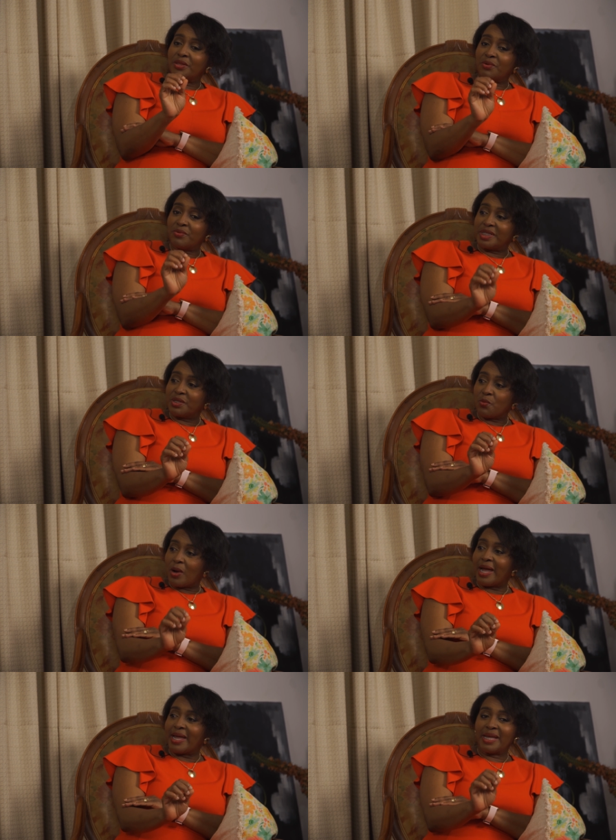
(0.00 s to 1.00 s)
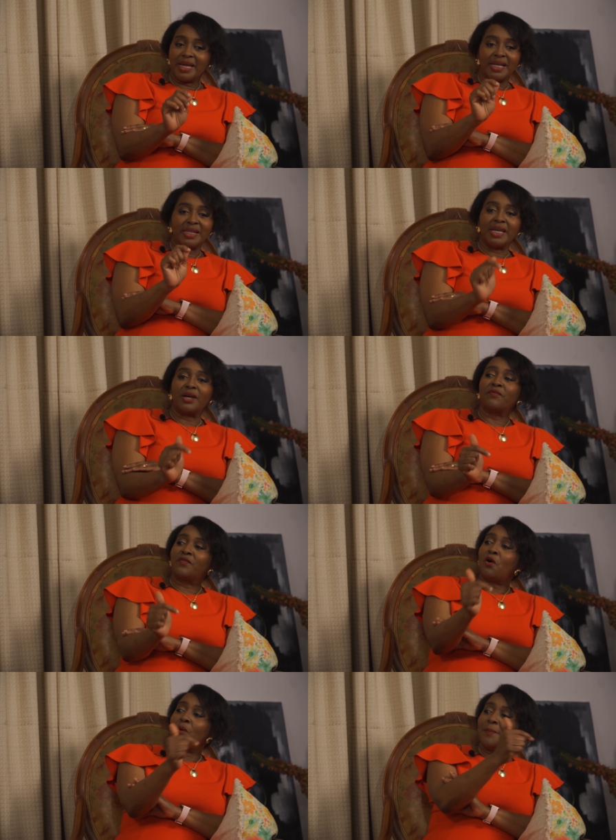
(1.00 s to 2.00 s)
the reason why they
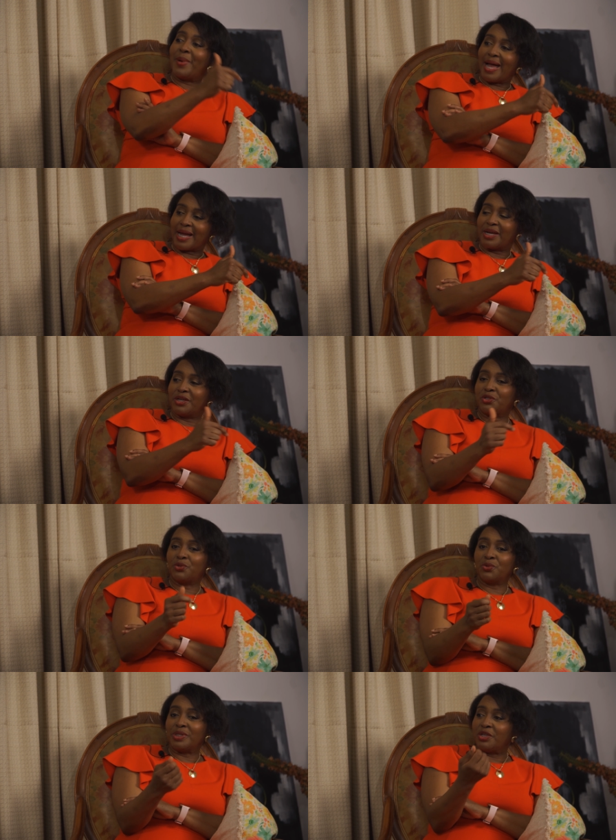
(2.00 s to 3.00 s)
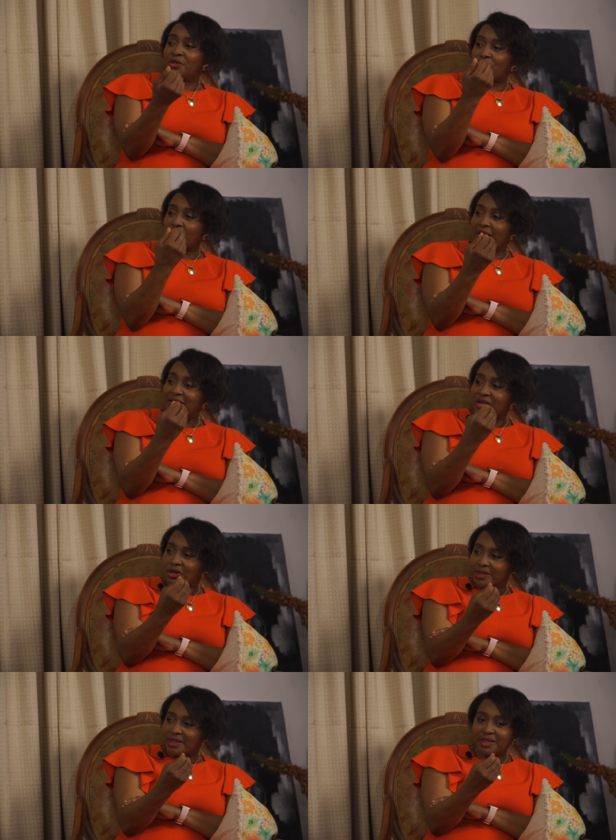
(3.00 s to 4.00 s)
have gone back to, they use organic
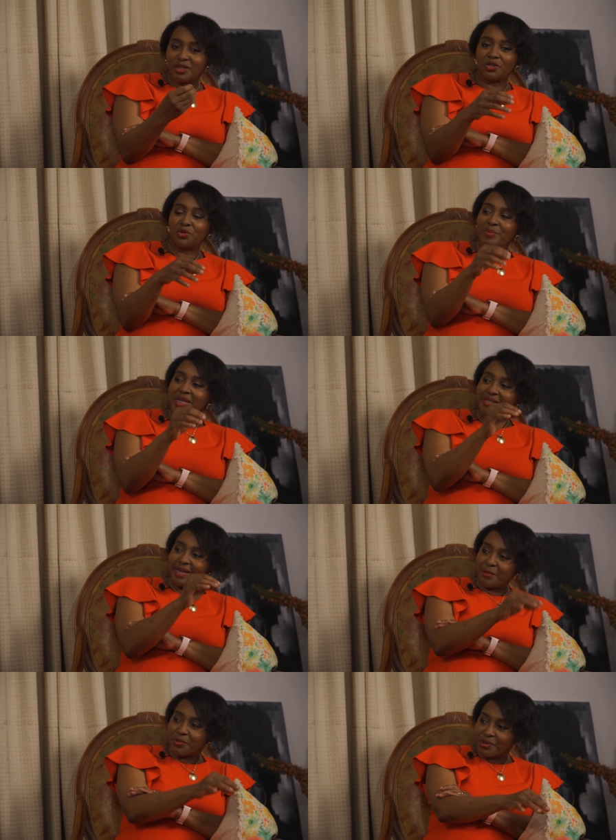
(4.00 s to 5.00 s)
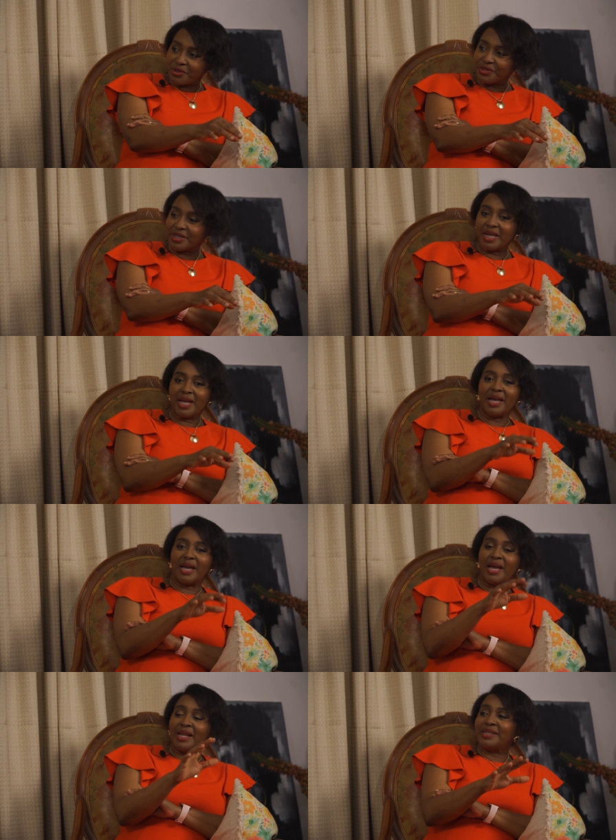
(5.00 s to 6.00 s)
cotton to make diapers
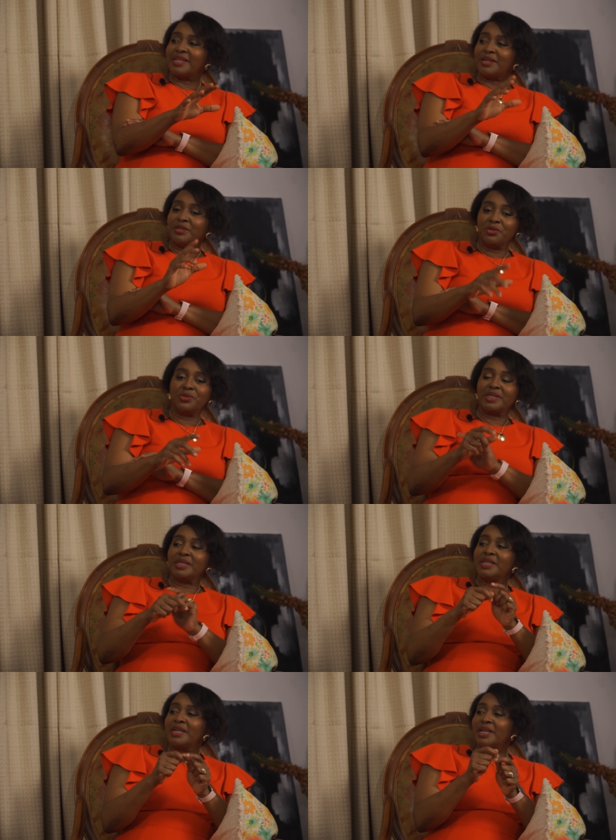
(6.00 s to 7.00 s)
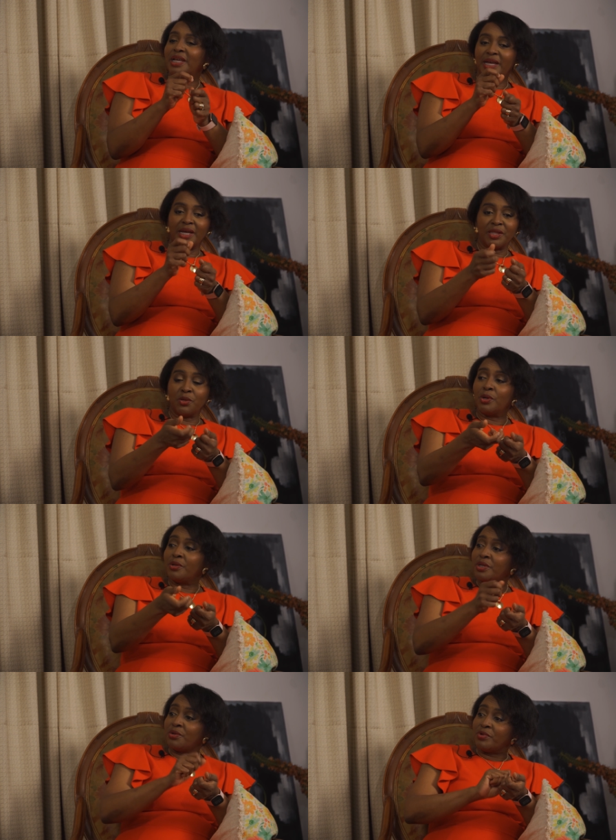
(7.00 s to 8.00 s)
and they're using uh, the,
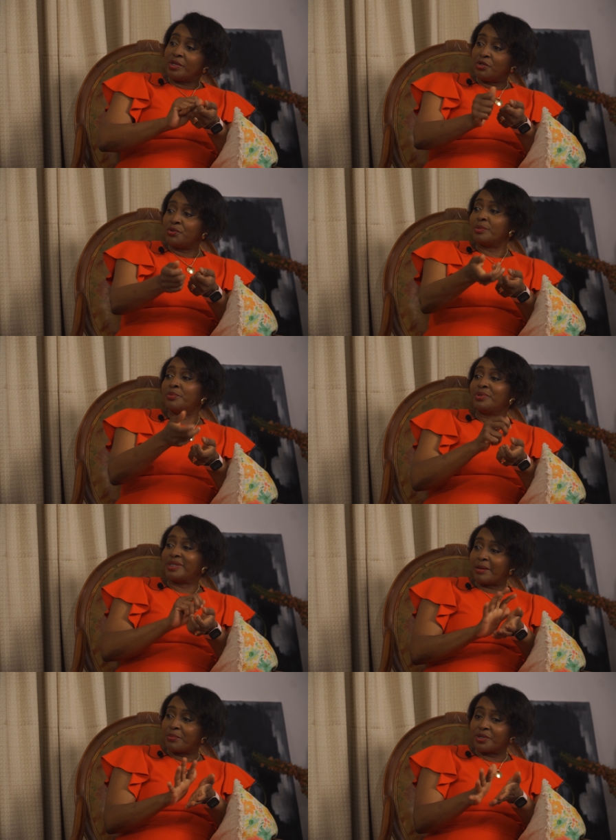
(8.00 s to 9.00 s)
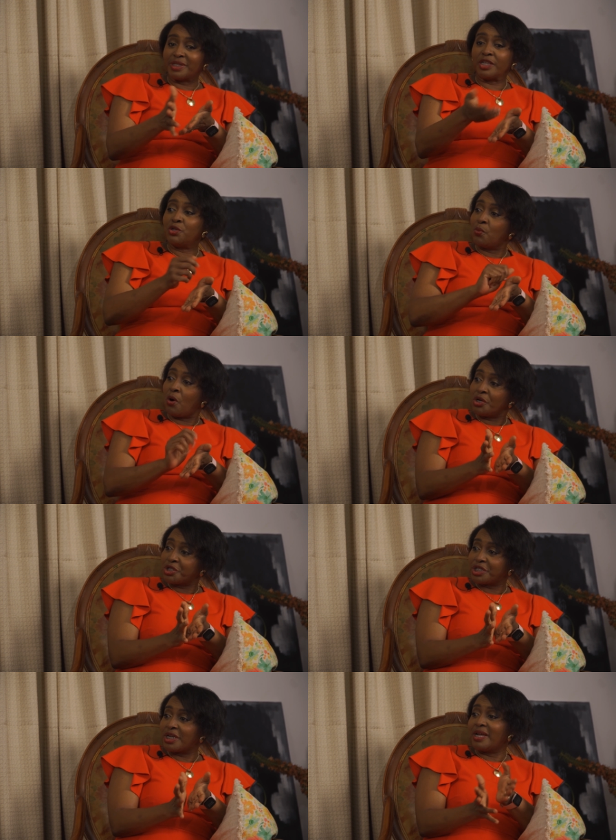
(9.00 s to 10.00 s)
the reusable diapers that you
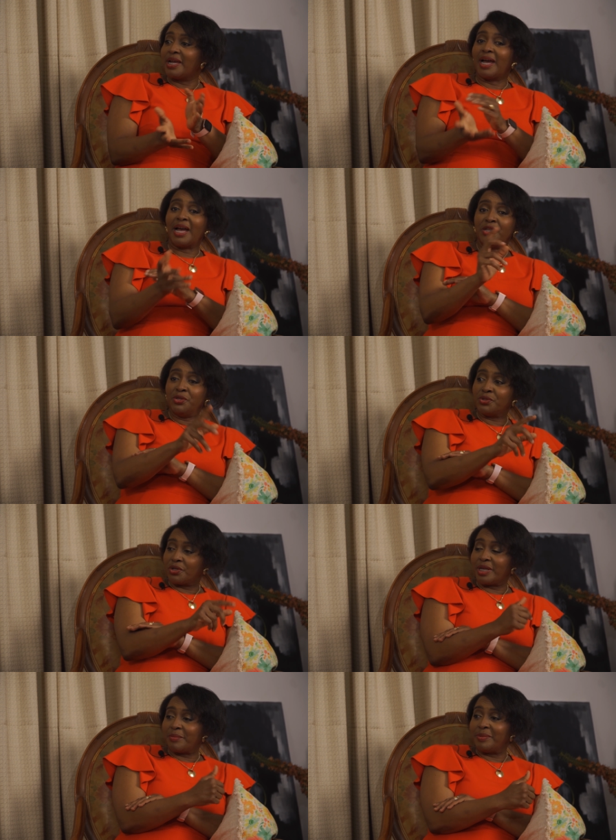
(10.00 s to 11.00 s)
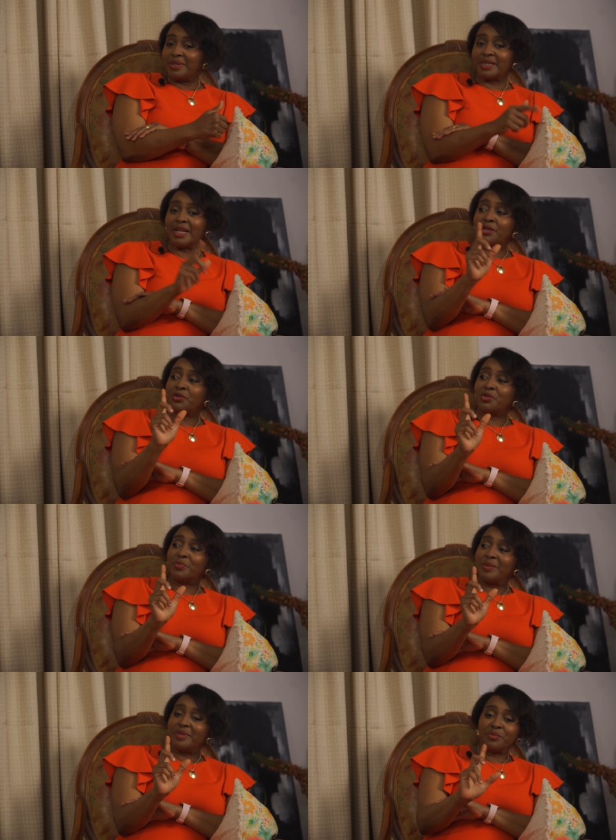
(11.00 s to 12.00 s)
wash and use on their baby skin. And
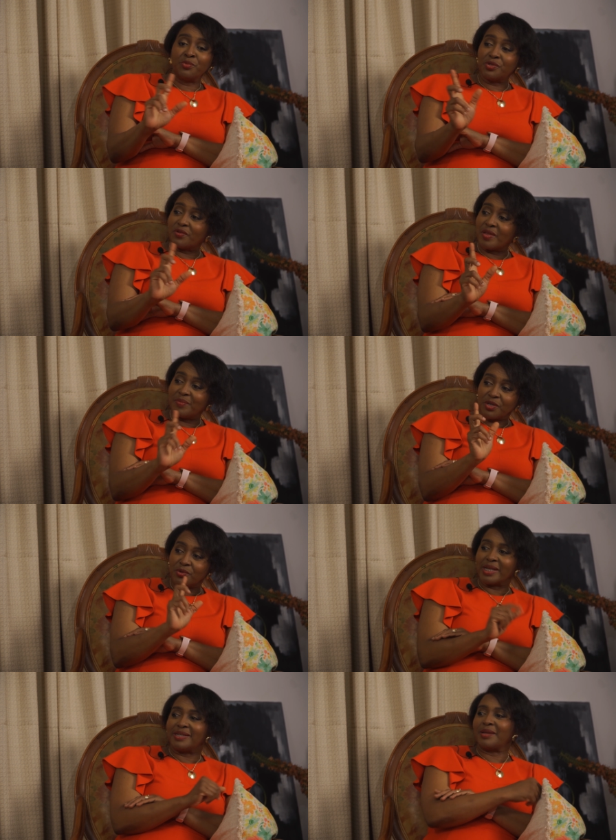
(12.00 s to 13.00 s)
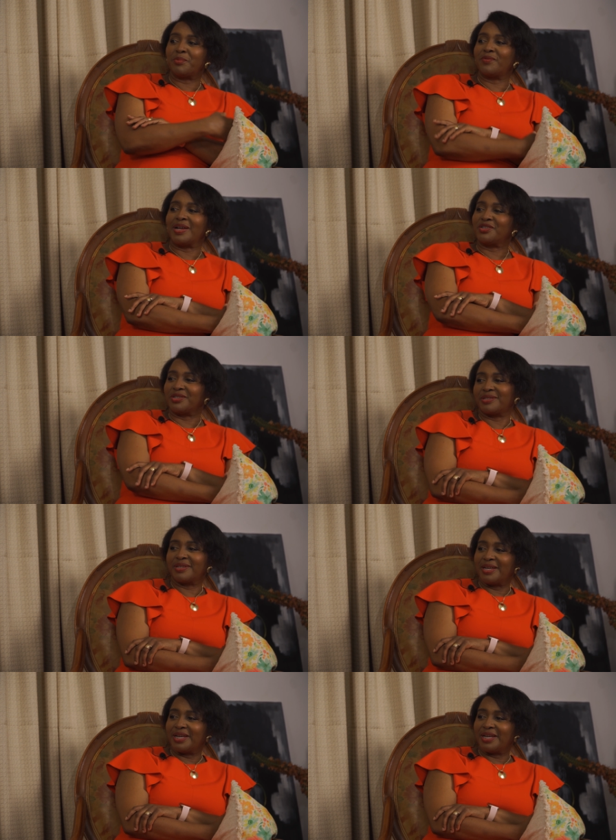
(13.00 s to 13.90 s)
those babies, most of them, they don't get diaper rashes.